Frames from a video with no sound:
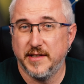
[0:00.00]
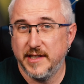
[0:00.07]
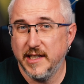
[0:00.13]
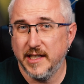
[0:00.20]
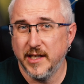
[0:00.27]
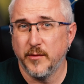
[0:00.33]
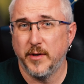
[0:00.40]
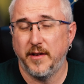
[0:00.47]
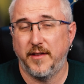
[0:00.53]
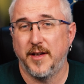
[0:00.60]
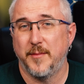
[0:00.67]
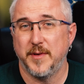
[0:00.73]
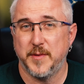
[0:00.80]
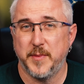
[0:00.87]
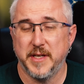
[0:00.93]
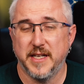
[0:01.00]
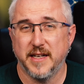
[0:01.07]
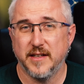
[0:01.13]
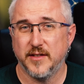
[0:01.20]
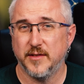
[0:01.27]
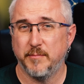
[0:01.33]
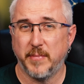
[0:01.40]
sticking with them is
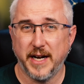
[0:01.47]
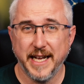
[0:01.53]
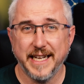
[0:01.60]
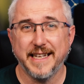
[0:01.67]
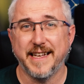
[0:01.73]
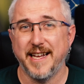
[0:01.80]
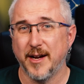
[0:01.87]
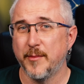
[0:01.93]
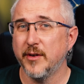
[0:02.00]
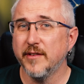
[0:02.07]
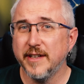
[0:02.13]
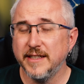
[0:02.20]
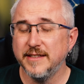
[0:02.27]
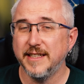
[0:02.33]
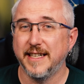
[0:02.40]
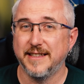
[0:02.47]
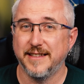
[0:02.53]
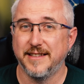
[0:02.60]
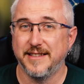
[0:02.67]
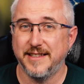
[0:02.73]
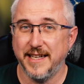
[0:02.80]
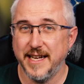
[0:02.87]
because buying a camera lens at the
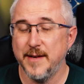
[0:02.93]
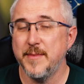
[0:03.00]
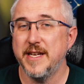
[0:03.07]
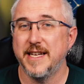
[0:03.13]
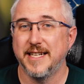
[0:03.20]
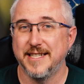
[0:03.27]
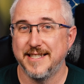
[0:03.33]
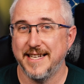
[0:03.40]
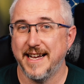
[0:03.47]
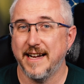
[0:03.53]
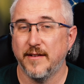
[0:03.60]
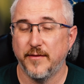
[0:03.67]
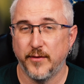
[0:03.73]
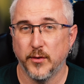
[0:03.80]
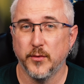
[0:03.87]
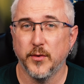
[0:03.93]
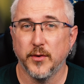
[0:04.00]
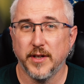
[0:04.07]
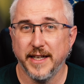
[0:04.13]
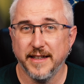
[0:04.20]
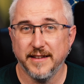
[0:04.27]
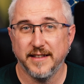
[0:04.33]
same exact focal
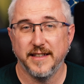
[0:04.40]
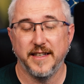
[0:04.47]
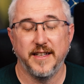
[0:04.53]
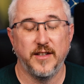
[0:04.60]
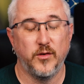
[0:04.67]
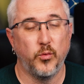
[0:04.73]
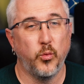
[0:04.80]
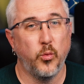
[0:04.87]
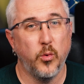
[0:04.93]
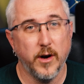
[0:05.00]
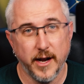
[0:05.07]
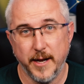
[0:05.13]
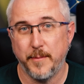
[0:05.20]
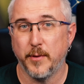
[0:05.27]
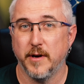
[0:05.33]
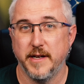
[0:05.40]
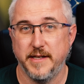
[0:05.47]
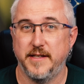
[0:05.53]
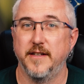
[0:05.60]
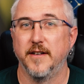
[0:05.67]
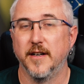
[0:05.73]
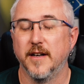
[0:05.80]
length is way
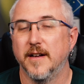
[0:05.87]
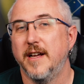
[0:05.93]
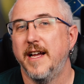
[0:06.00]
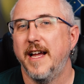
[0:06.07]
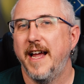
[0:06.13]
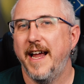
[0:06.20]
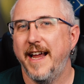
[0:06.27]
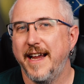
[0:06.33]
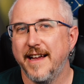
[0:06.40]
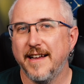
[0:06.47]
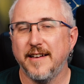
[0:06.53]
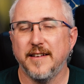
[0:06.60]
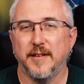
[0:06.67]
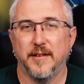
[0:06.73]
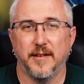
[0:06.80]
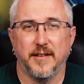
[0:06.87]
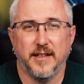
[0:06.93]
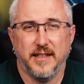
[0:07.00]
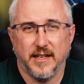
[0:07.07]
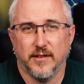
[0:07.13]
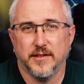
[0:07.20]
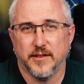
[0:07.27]
pricier. And the
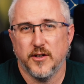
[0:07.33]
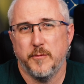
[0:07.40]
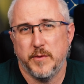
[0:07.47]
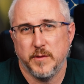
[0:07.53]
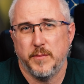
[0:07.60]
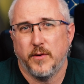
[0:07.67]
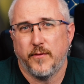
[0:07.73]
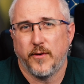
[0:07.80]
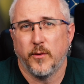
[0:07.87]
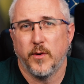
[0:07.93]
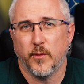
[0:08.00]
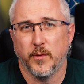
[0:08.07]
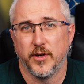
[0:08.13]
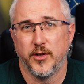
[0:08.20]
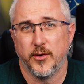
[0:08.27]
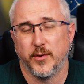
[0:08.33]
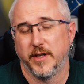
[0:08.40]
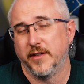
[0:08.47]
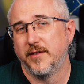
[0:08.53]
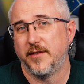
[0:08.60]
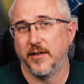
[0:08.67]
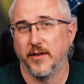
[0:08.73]
telescope is built for what we're
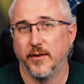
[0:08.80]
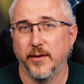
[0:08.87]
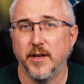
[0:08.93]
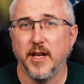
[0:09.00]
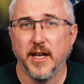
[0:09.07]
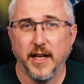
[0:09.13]
doing, so